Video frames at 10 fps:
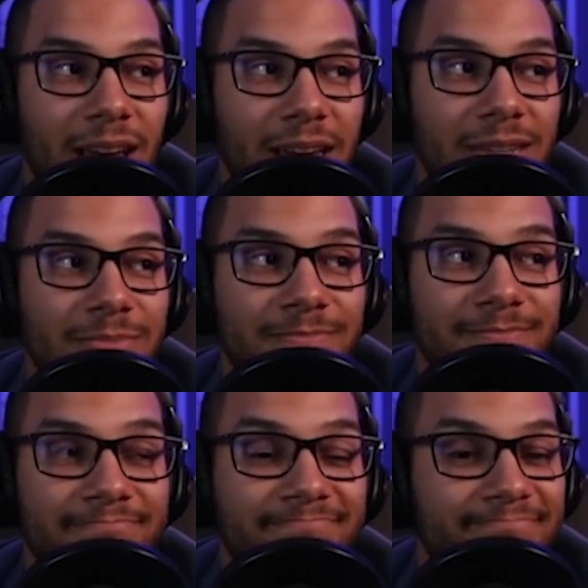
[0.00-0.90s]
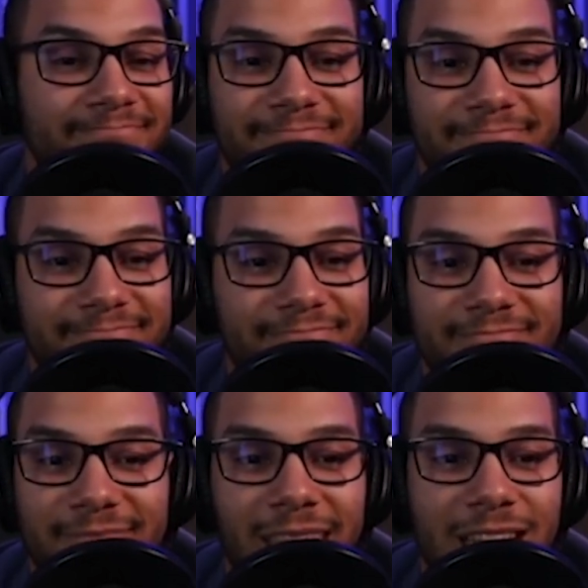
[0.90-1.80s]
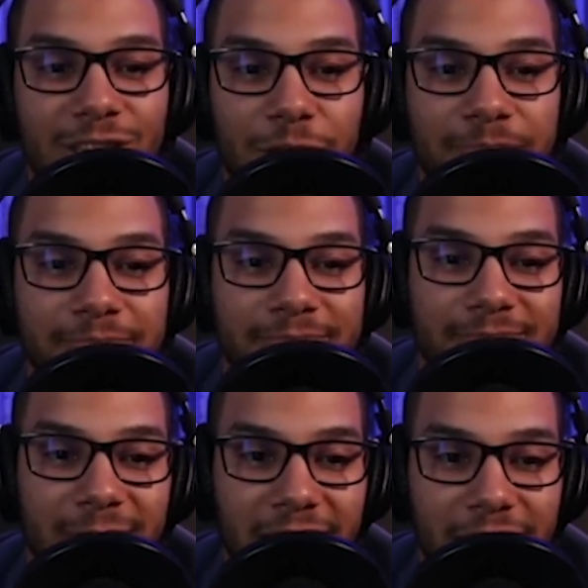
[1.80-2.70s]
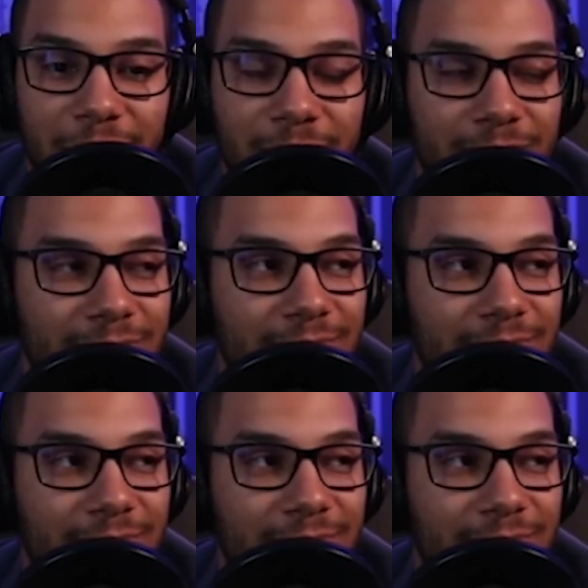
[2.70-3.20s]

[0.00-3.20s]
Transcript: That's all. Thank you.